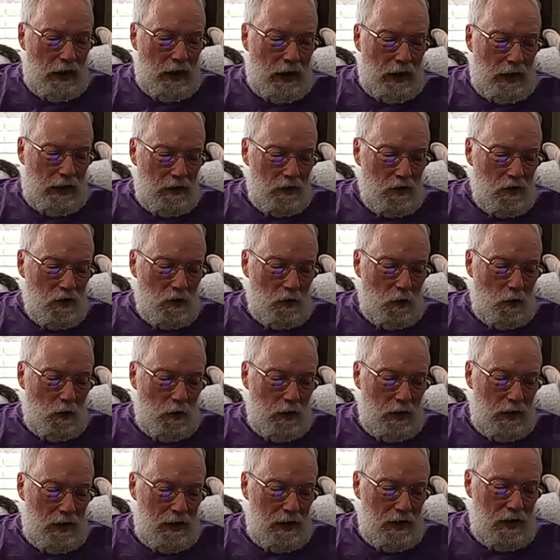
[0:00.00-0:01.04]
And so
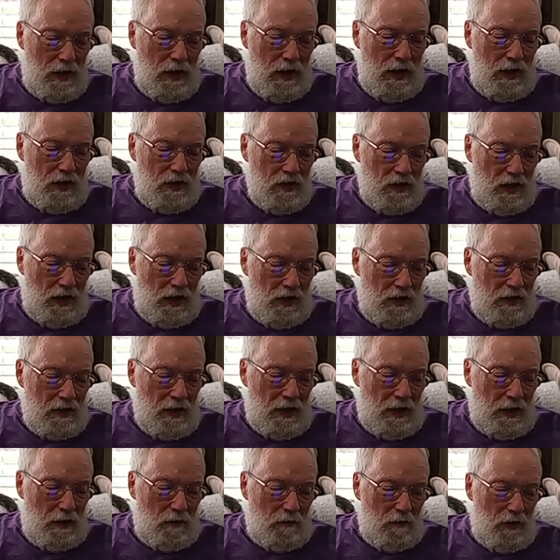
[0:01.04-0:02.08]
he sent
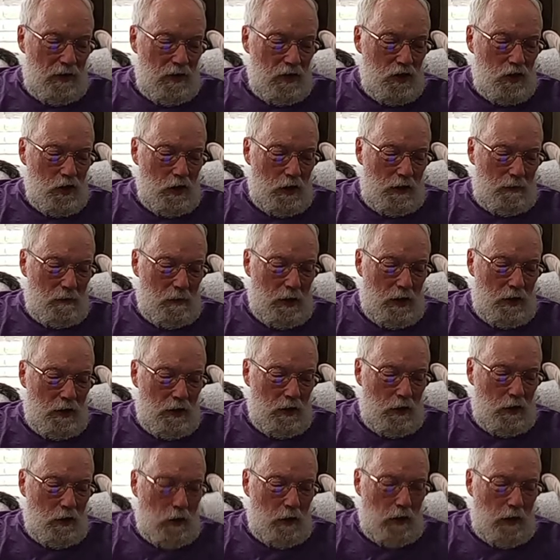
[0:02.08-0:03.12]
ten of his young men
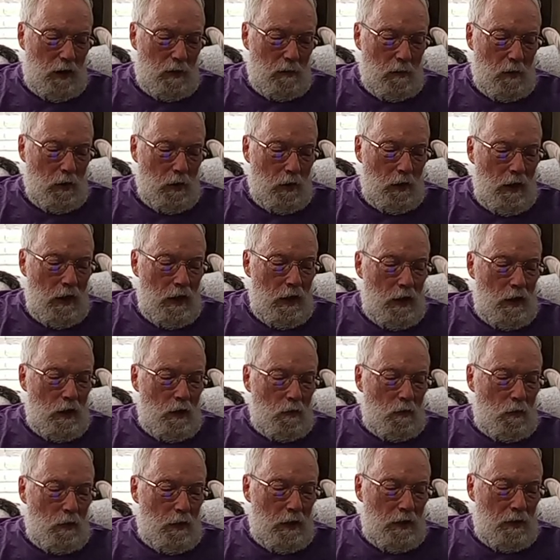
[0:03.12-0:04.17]
to Carmel
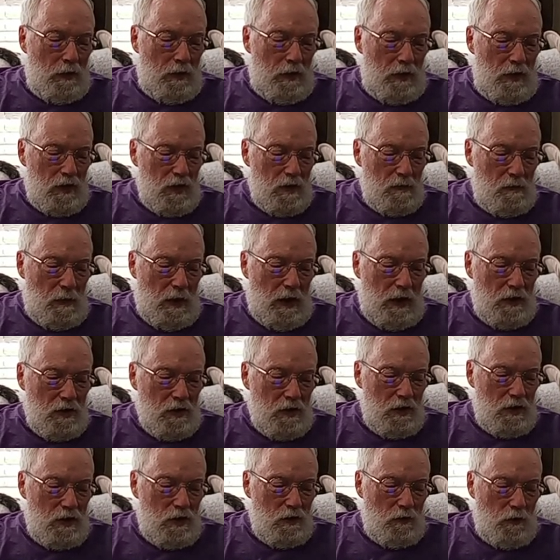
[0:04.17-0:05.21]
with this
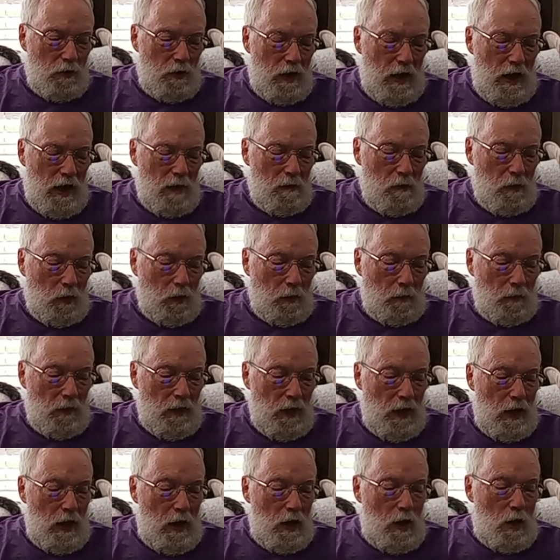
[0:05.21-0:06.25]
message for Nabal.
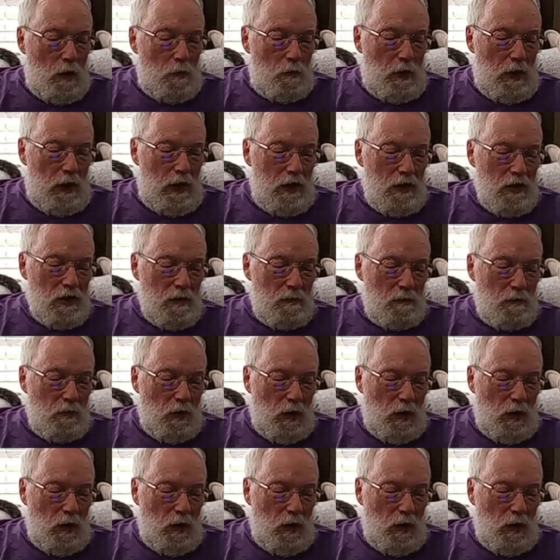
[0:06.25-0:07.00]
Peace and